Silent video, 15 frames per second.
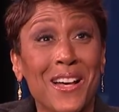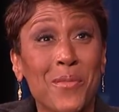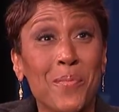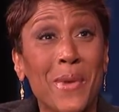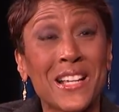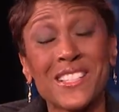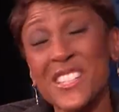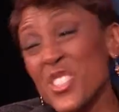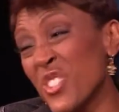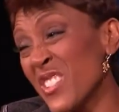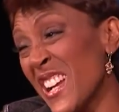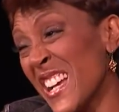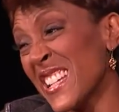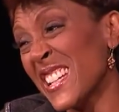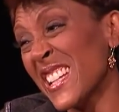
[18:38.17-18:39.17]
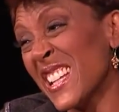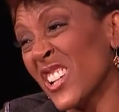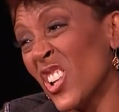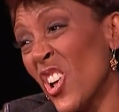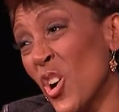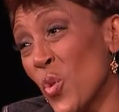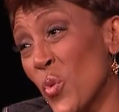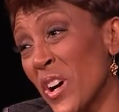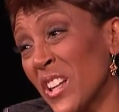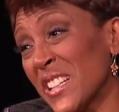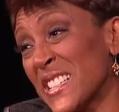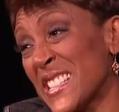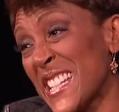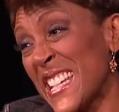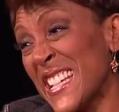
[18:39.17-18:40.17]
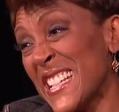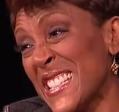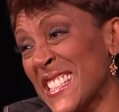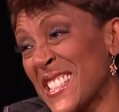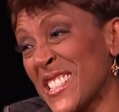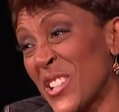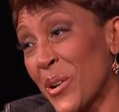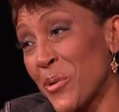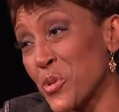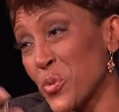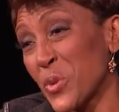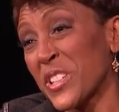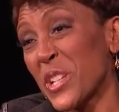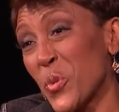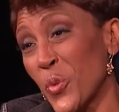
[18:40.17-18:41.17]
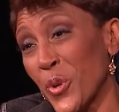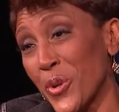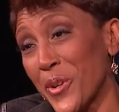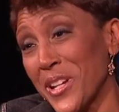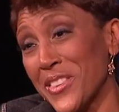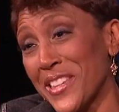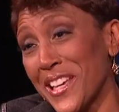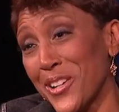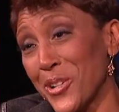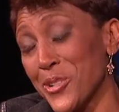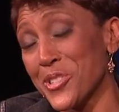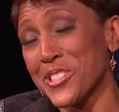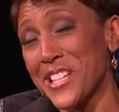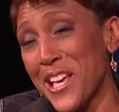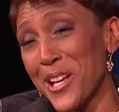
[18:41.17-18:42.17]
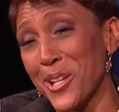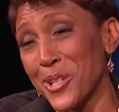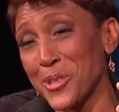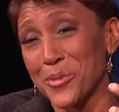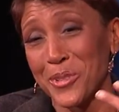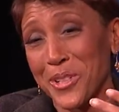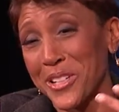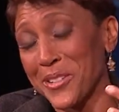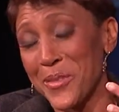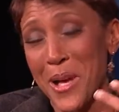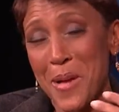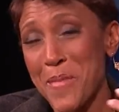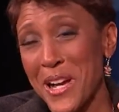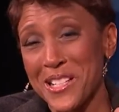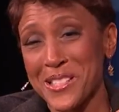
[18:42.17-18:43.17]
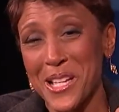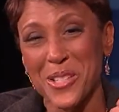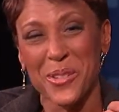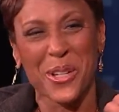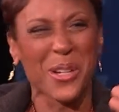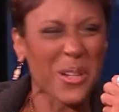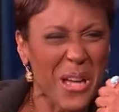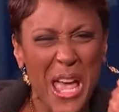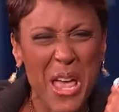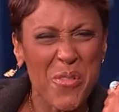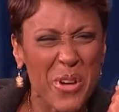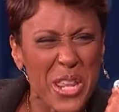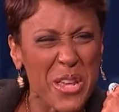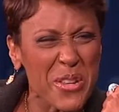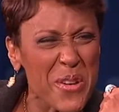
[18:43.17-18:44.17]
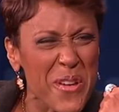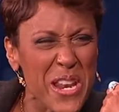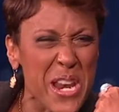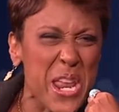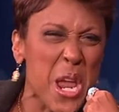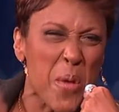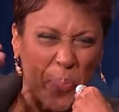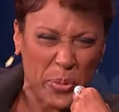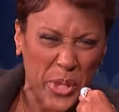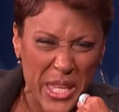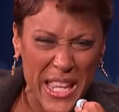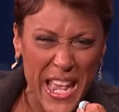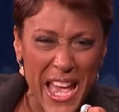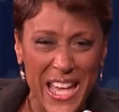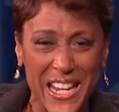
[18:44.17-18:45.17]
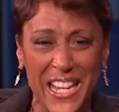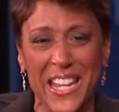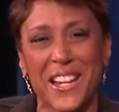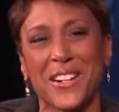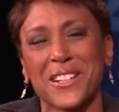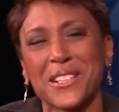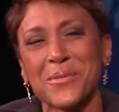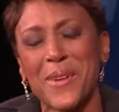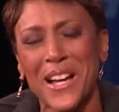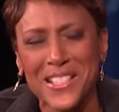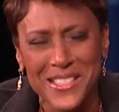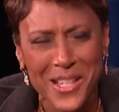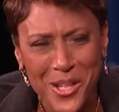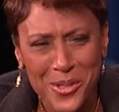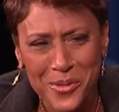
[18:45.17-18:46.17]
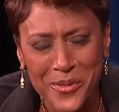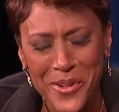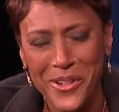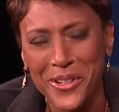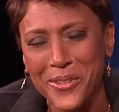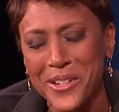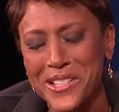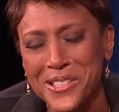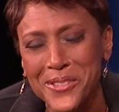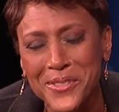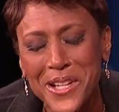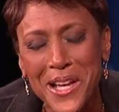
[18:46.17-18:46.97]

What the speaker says: My sister and I didn't get along well as kids, so I was really worried that her cells were going to, my cells were going to go, hey, what are you doing in here? Get out of here, because my cells were very aggressive.